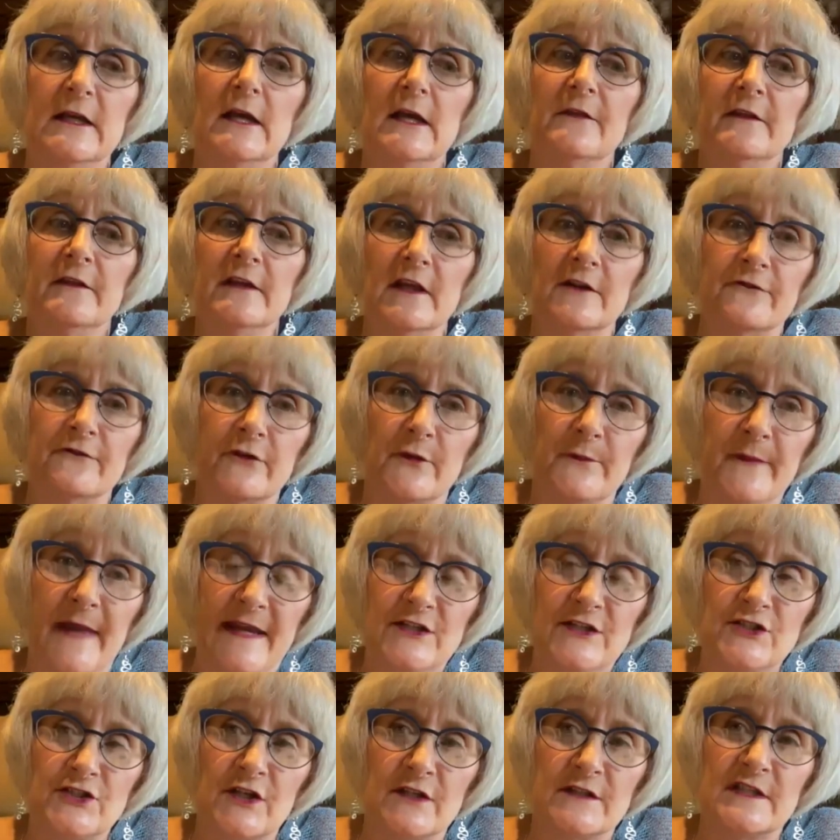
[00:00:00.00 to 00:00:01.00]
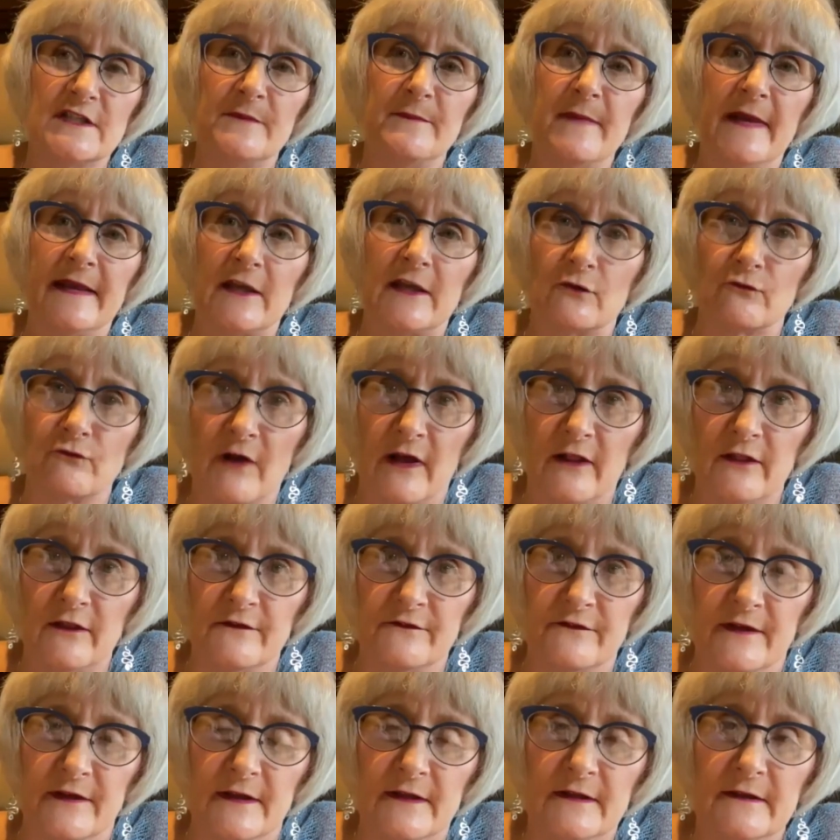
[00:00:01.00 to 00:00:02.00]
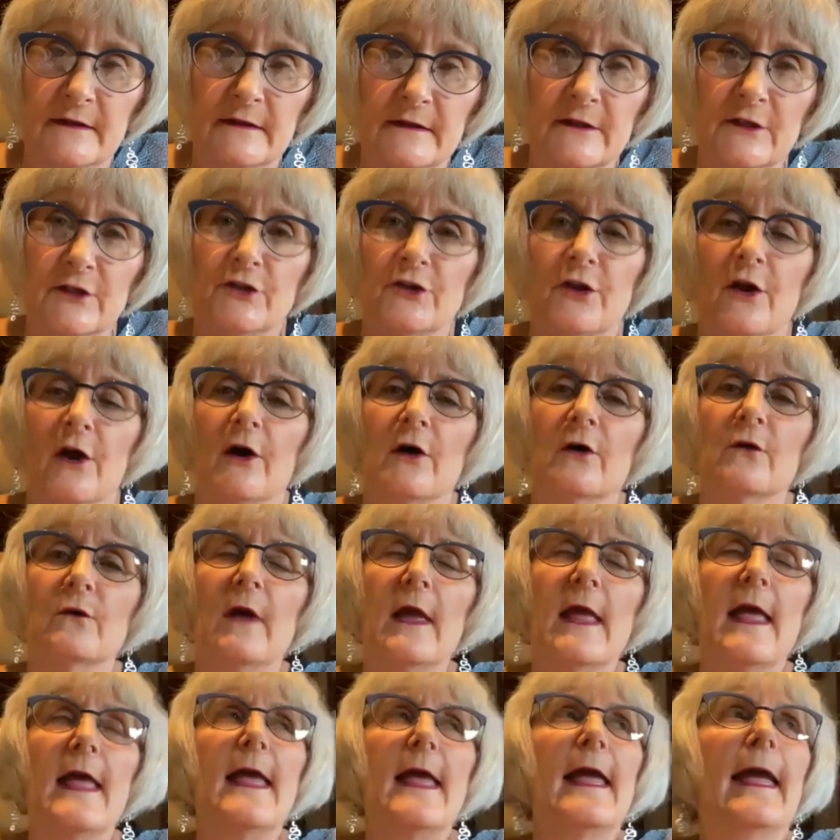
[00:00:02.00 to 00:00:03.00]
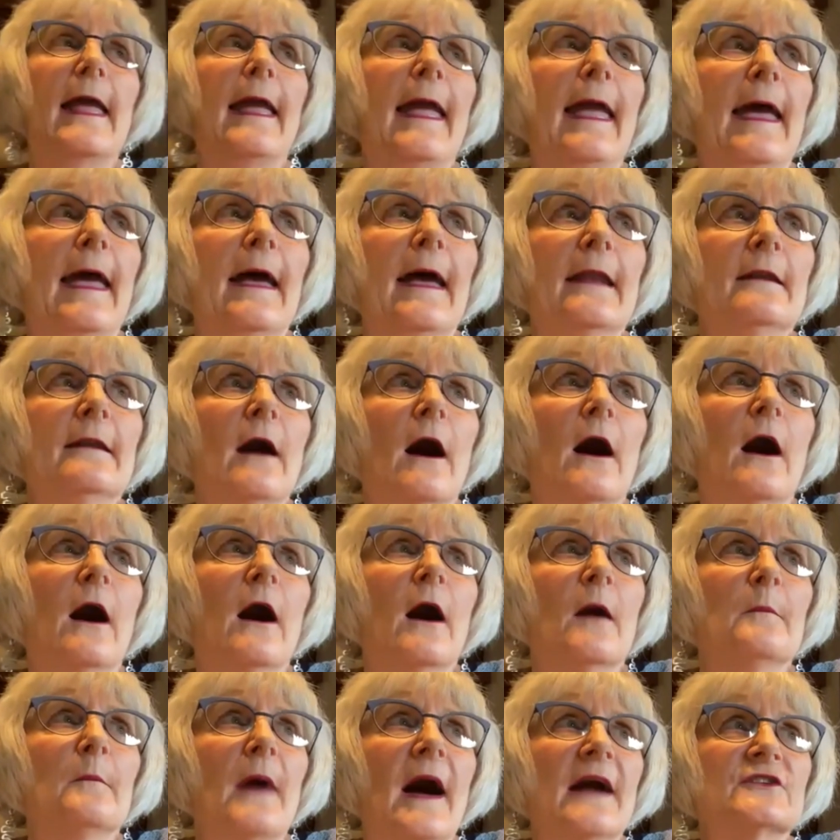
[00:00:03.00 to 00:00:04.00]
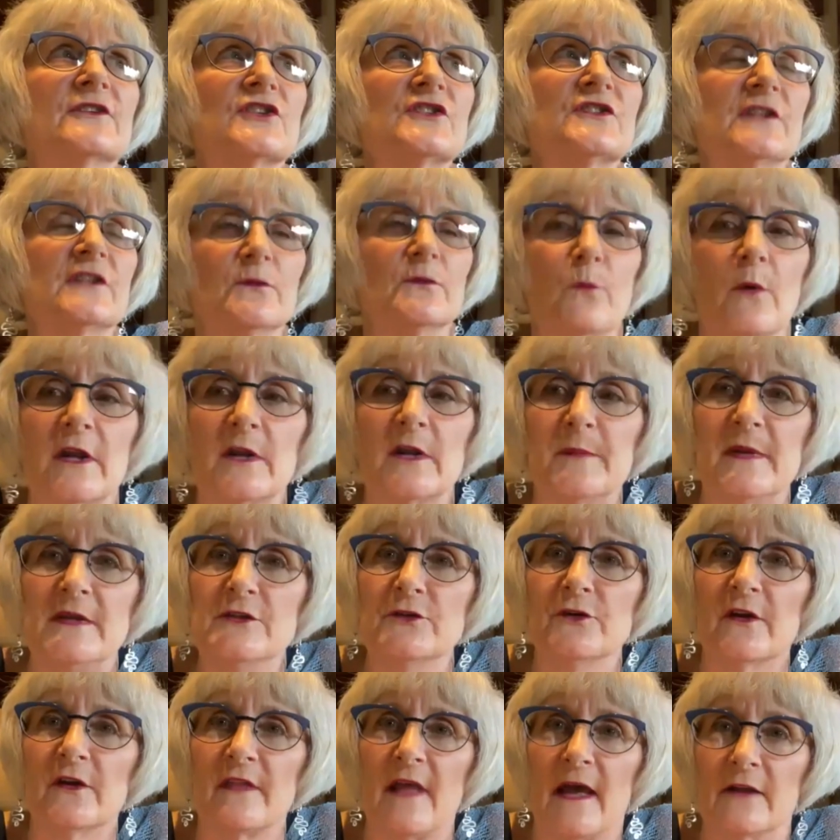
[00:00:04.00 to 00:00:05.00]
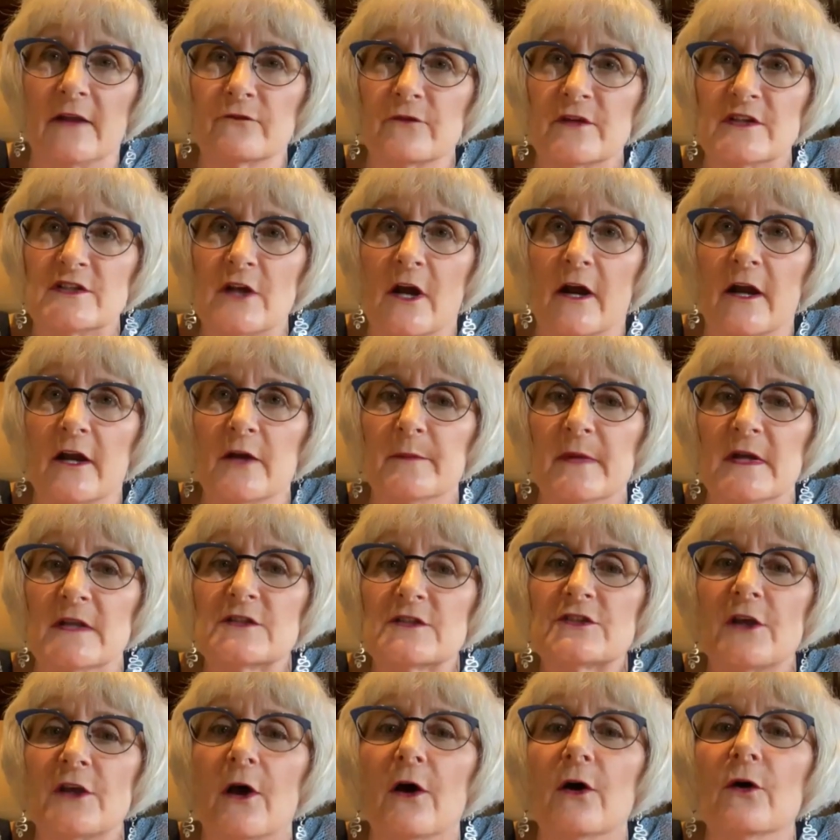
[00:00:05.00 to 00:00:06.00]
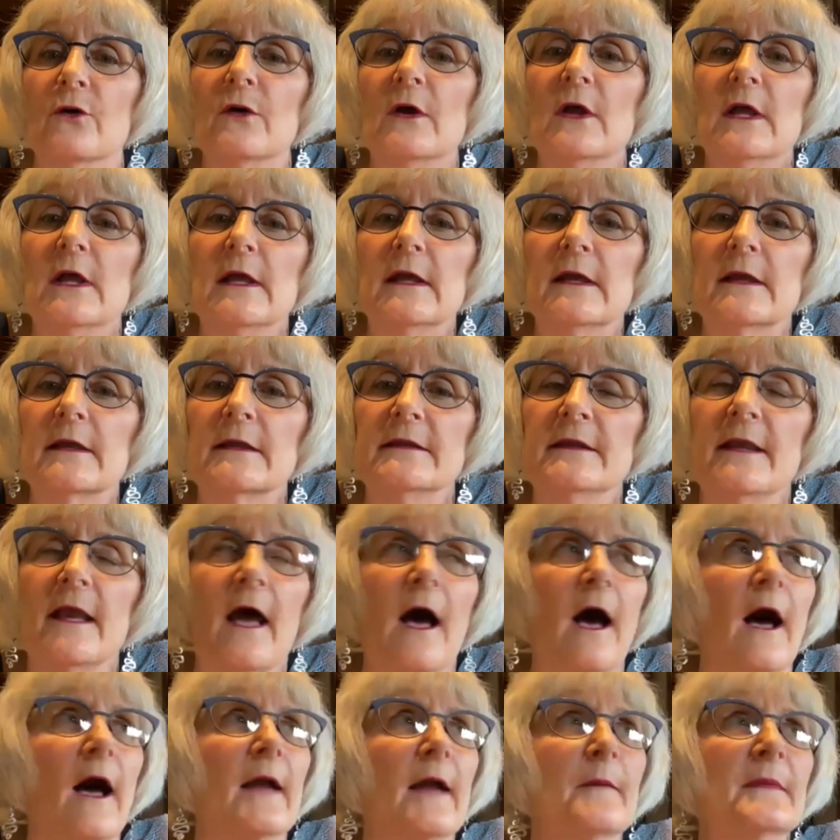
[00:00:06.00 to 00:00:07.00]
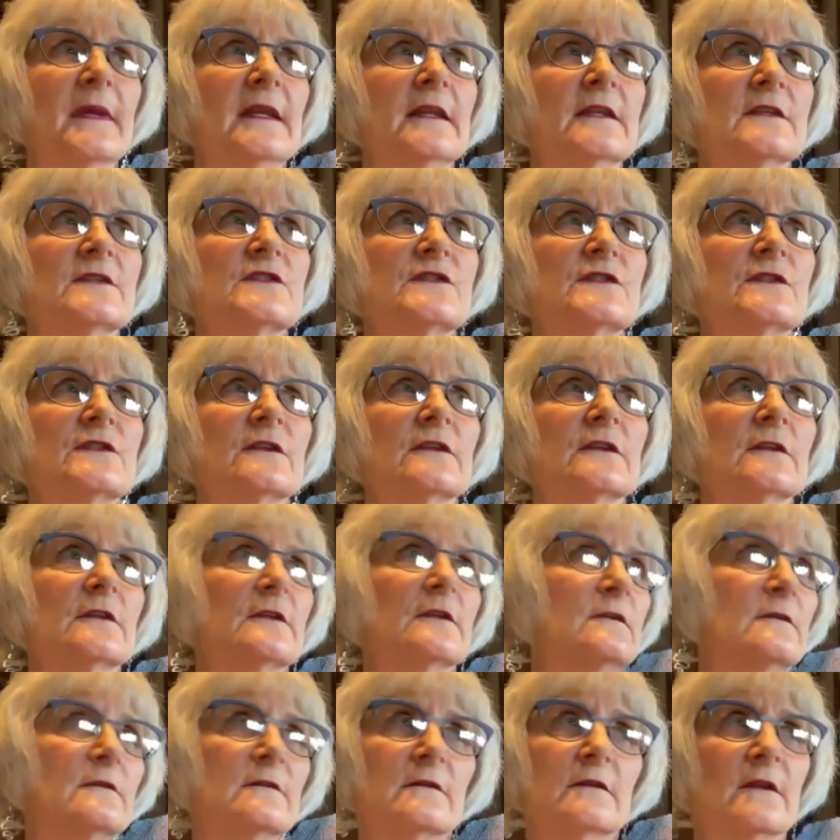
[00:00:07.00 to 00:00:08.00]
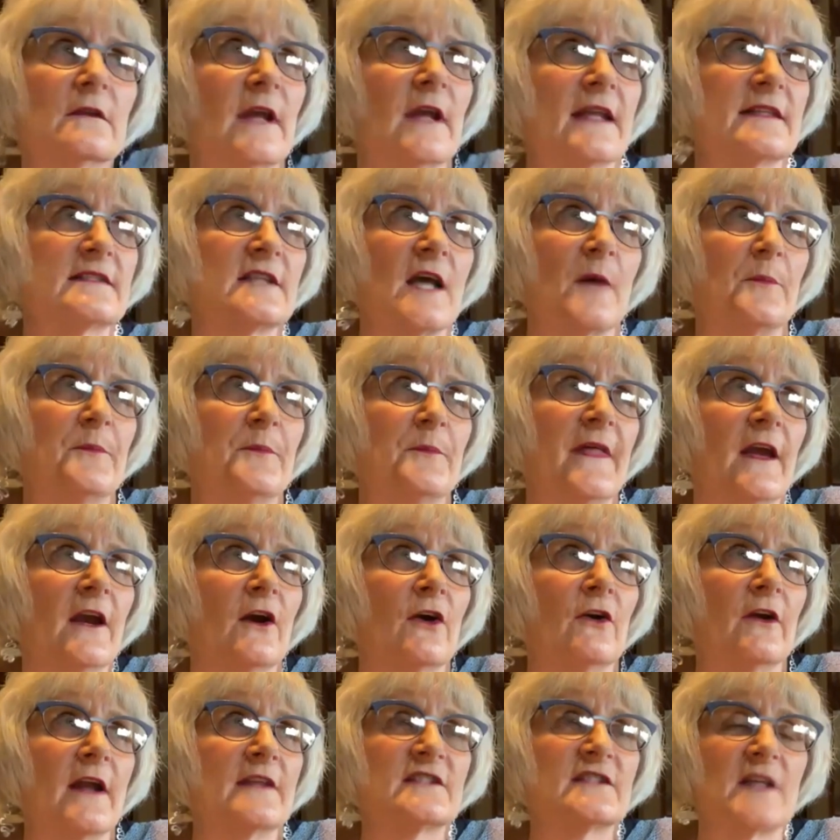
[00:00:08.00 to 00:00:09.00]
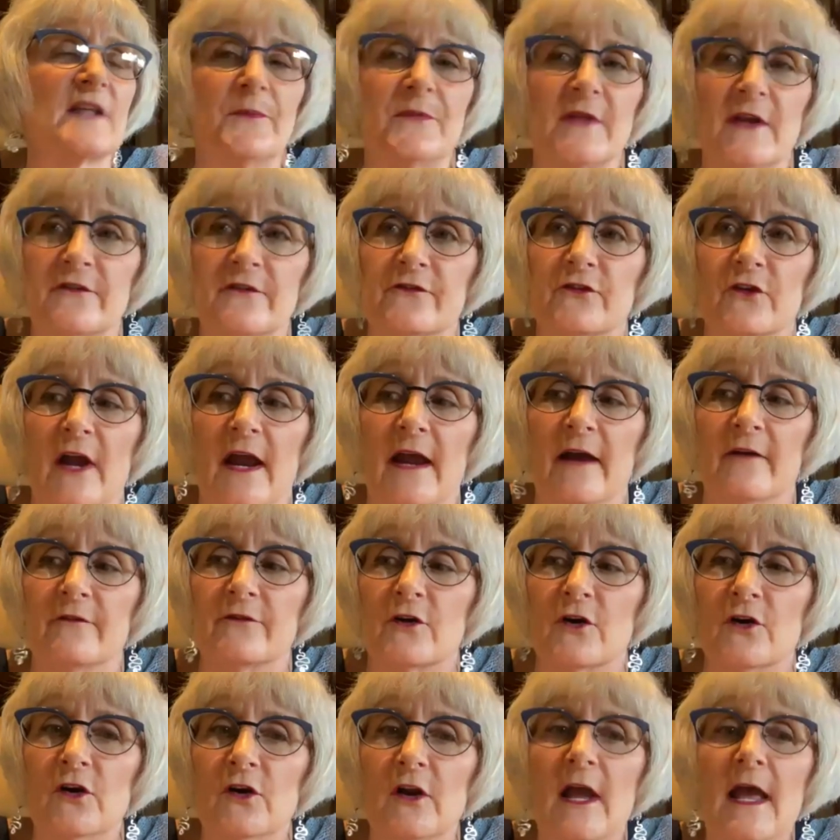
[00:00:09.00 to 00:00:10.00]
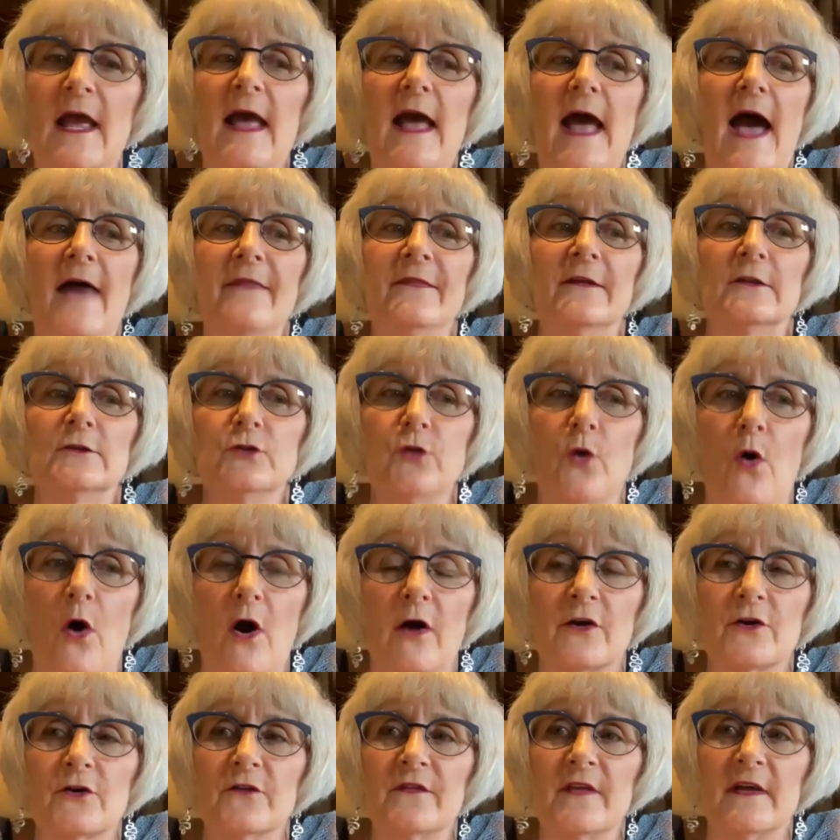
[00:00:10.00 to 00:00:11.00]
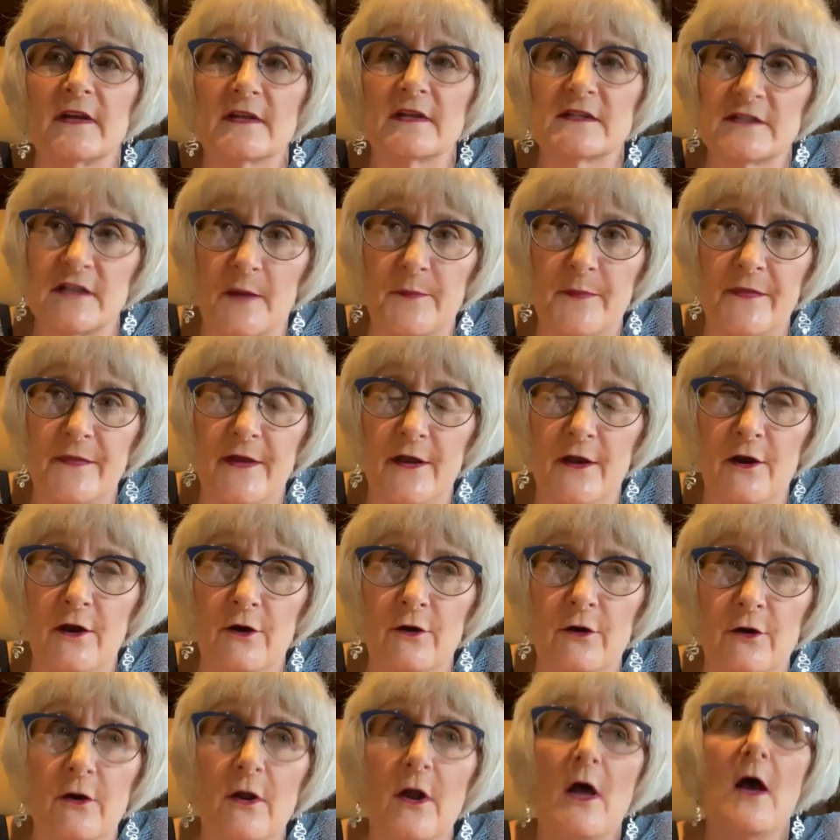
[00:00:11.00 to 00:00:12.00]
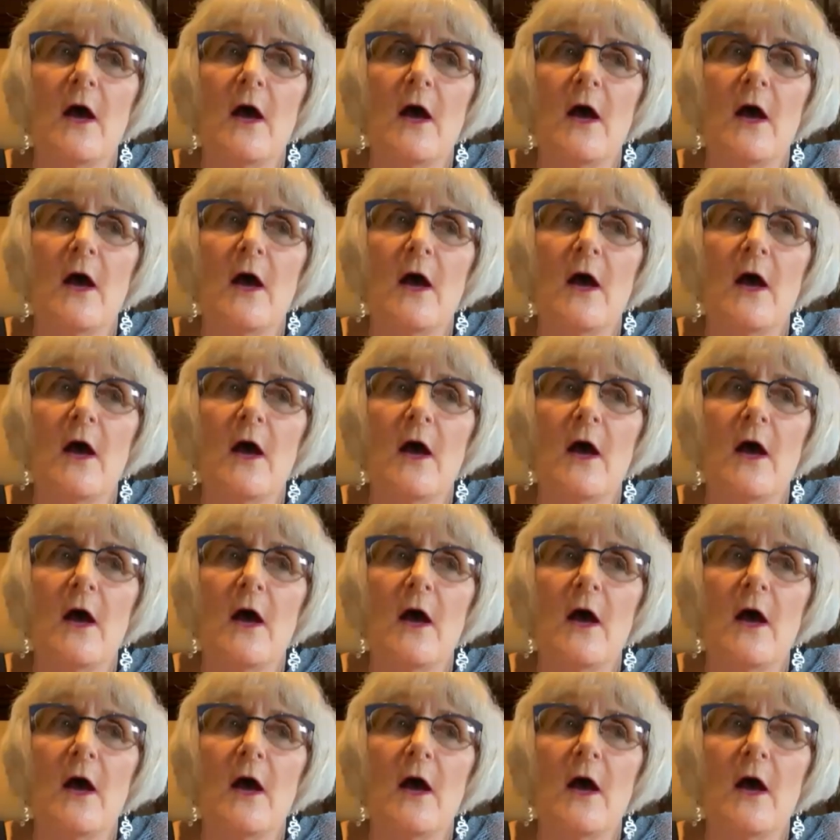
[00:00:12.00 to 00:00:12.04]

the information to make it relevant, you know? And um, I just didn't want to be doing that in retirement. So yeah, I mean, it's, it's up there, it's up there forever. And the longer that it's up there,